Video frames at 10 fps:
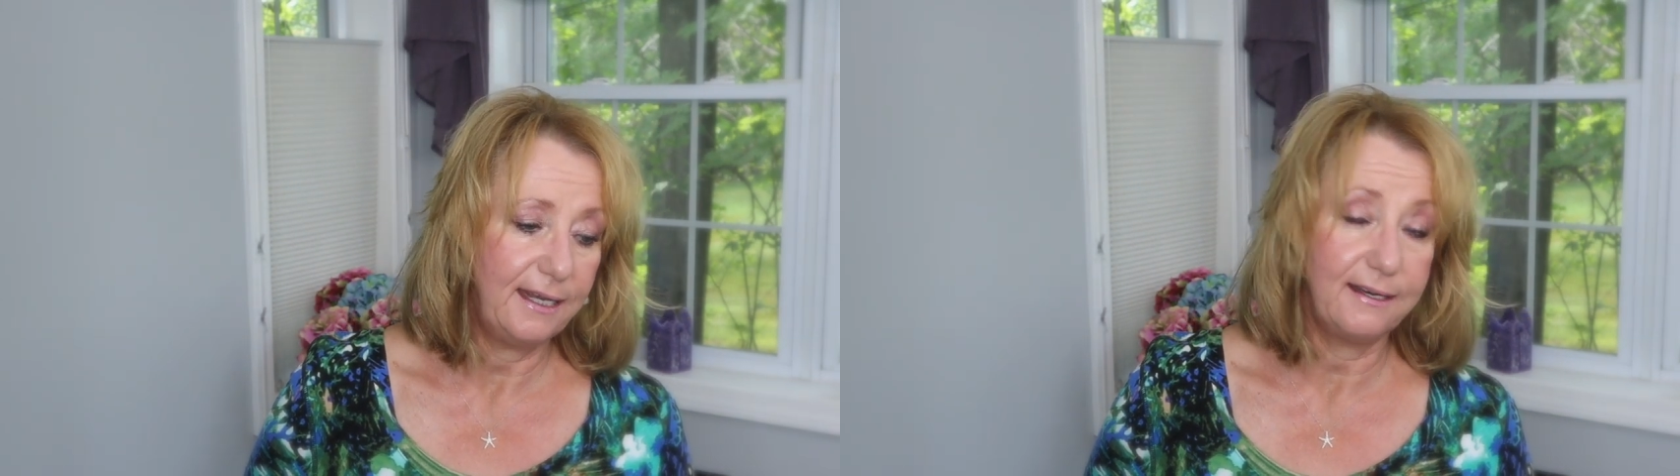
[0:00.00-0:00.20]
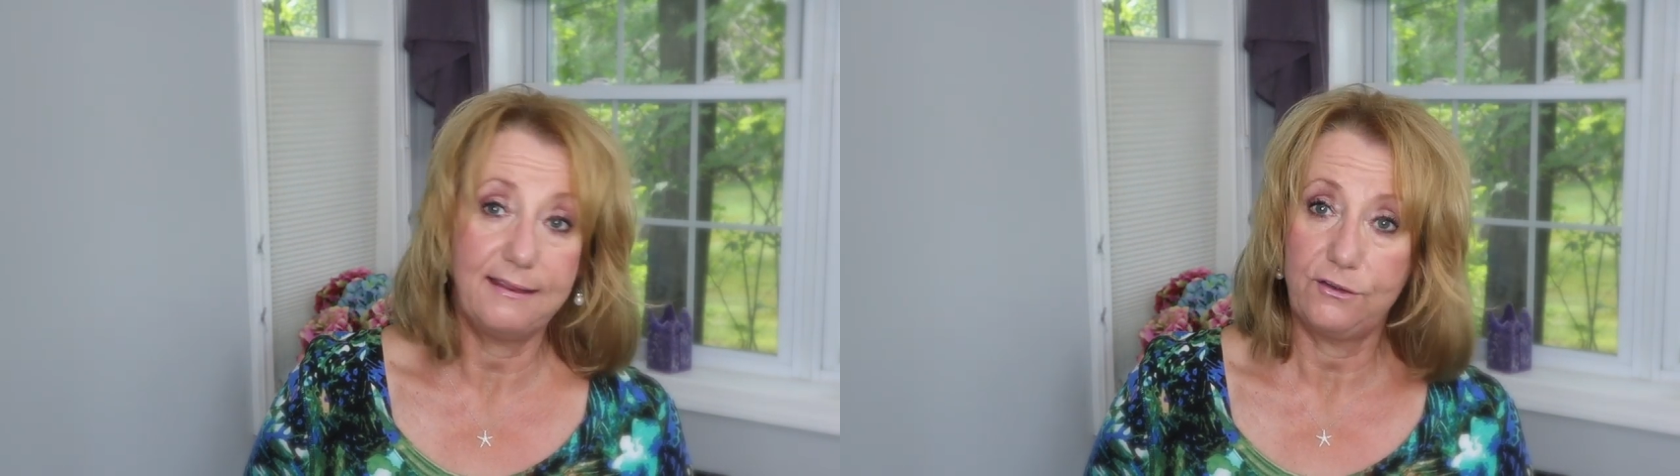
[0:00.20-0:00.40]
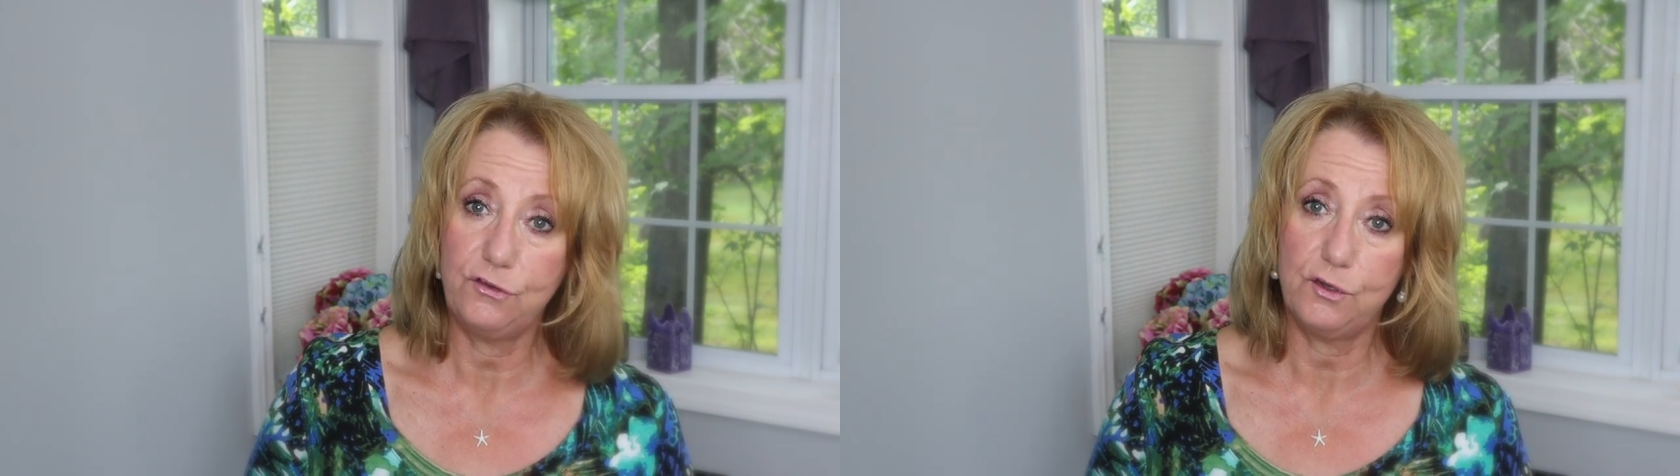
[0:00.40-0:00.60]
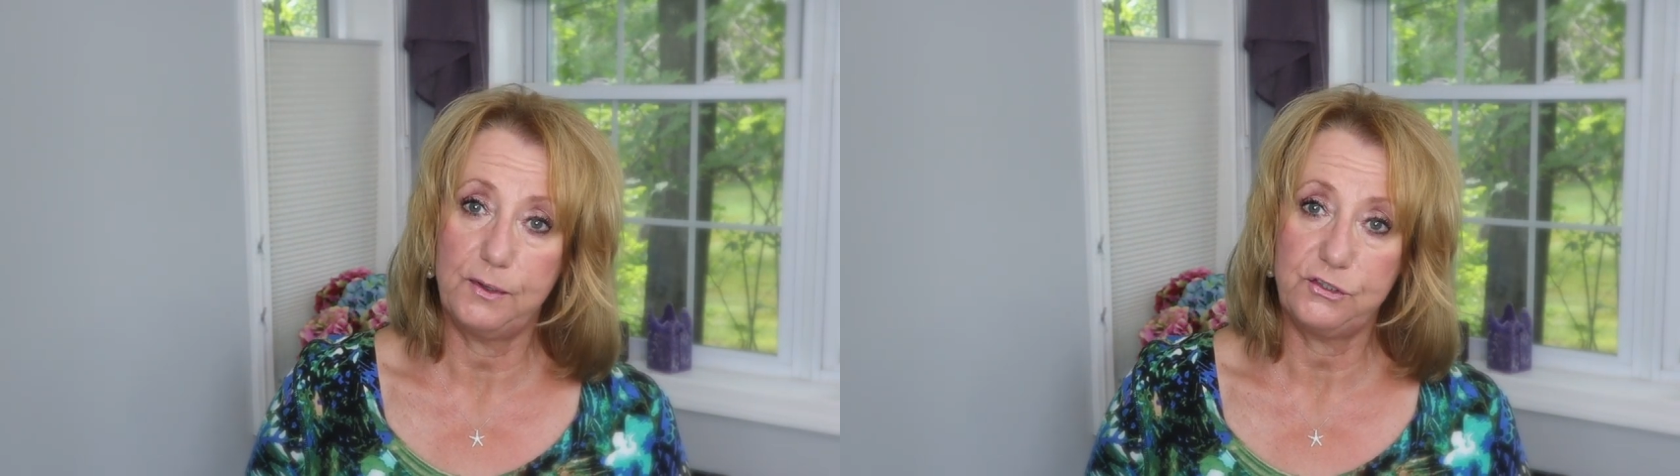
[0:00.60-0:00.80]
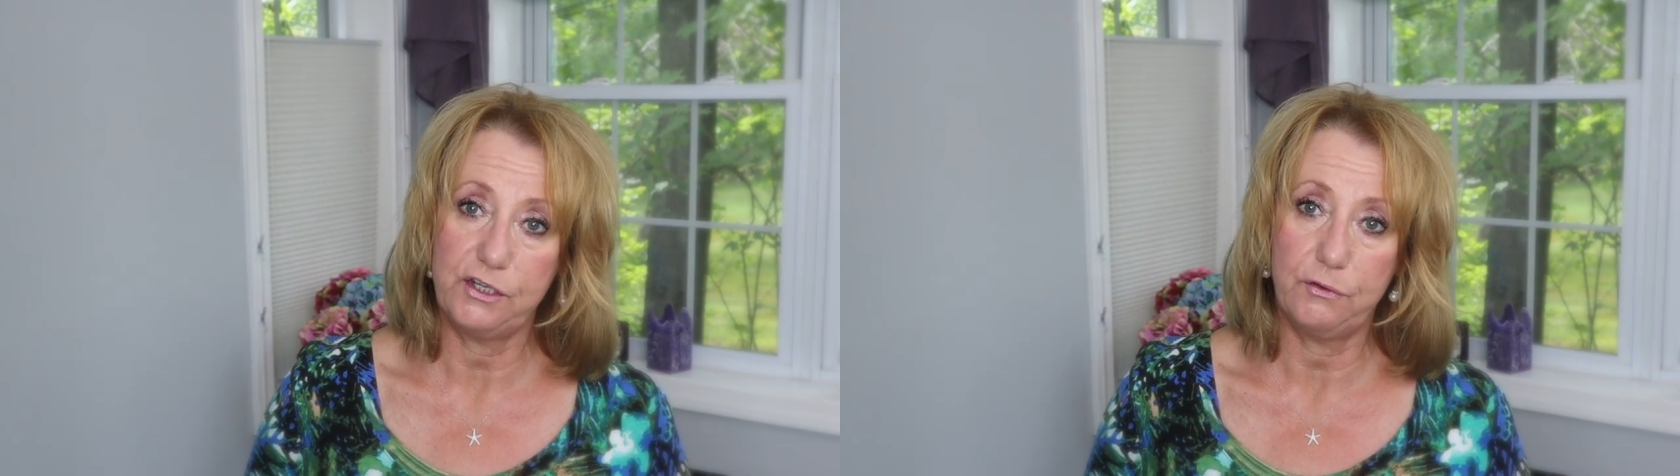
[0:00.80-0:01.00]
And thank you so
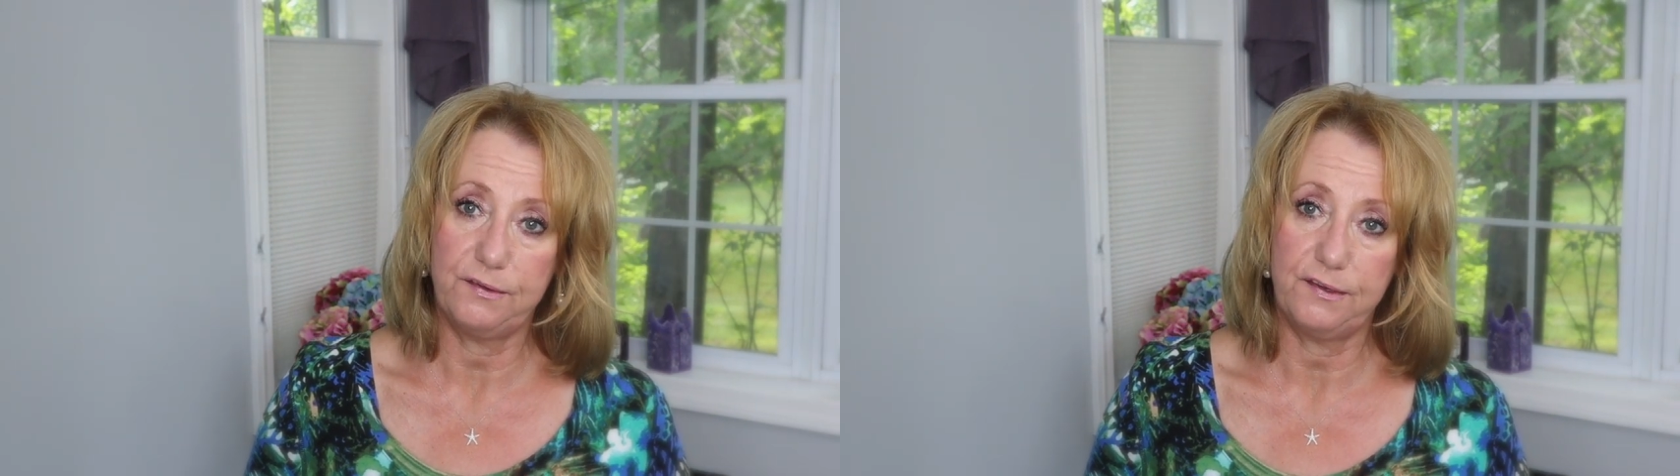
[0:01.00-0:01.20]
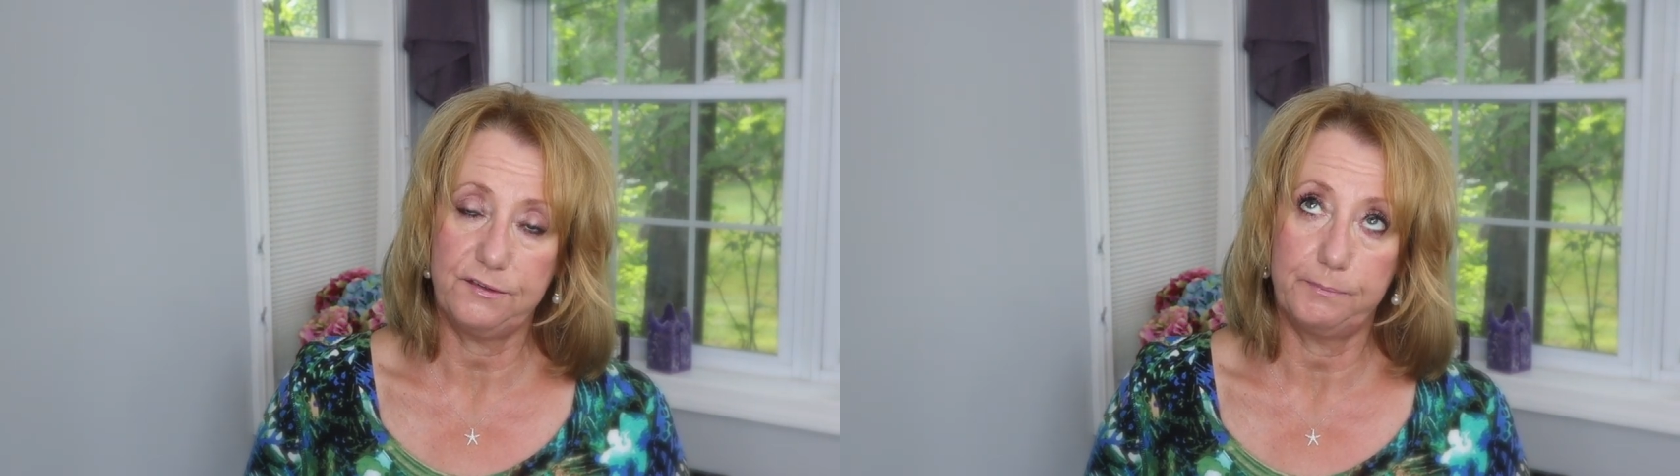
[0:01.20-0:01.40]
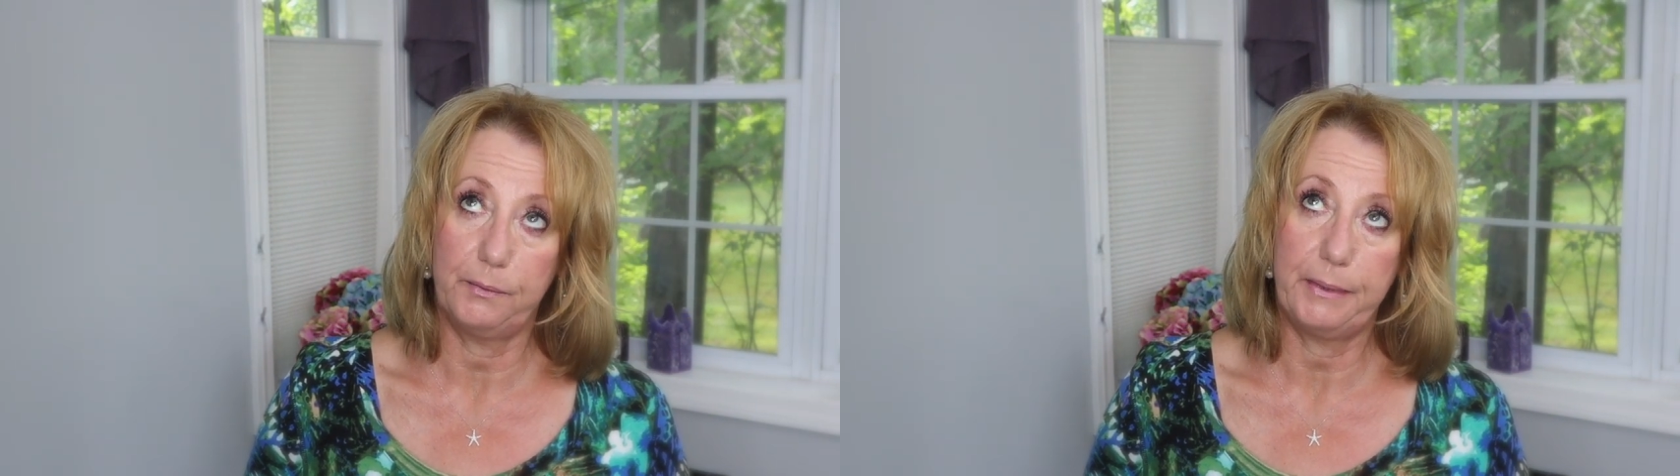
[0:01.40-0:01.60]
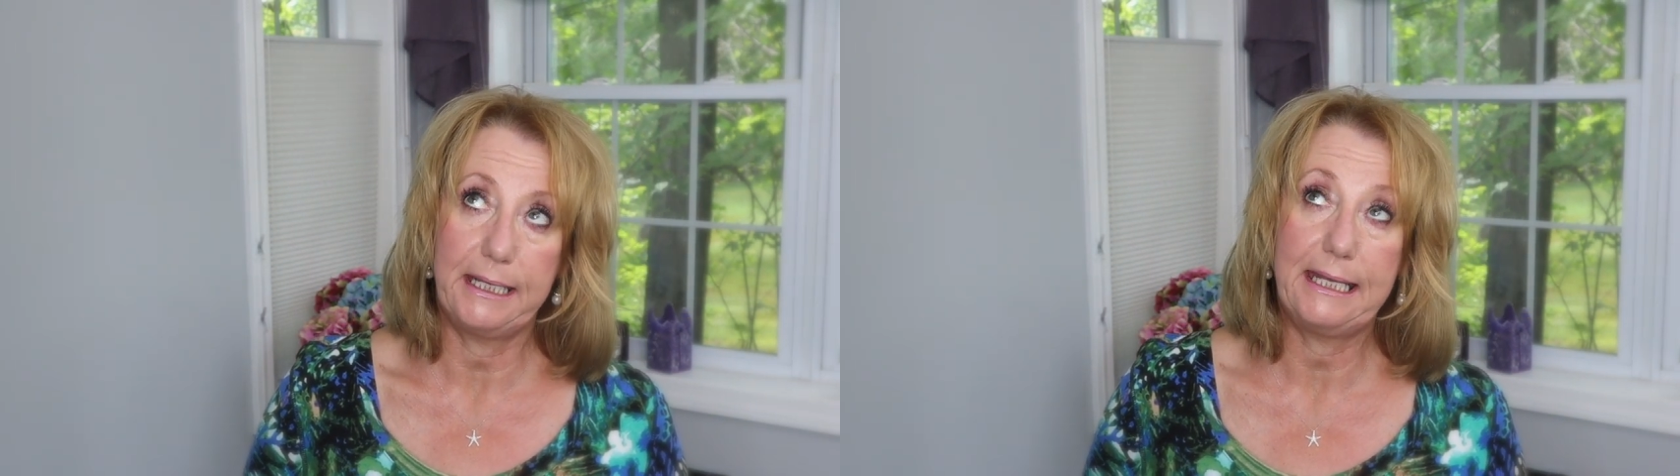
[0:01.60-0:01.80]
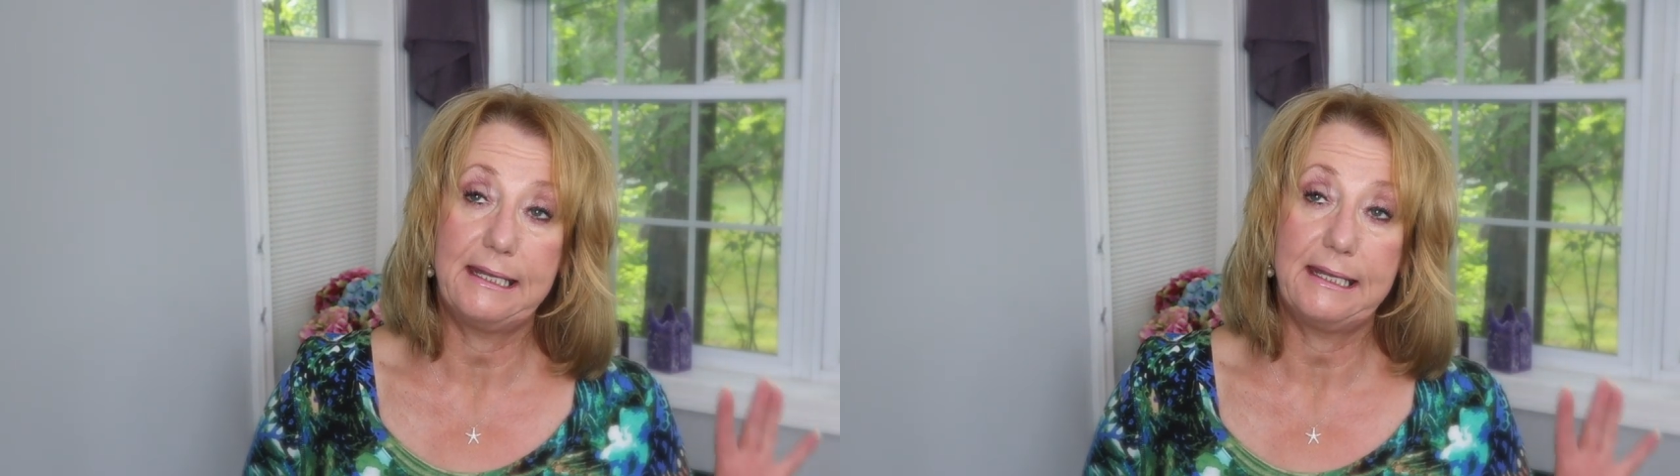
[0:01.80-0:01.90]
much, Irresistible Me.